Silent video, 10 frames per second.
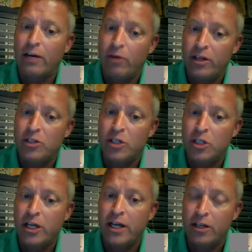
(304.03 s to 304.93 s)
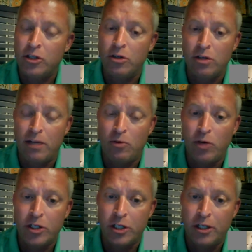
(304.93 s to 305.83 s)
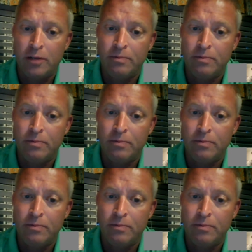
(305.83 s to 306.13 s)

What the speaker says: what NC State had to do a couple weeks ago?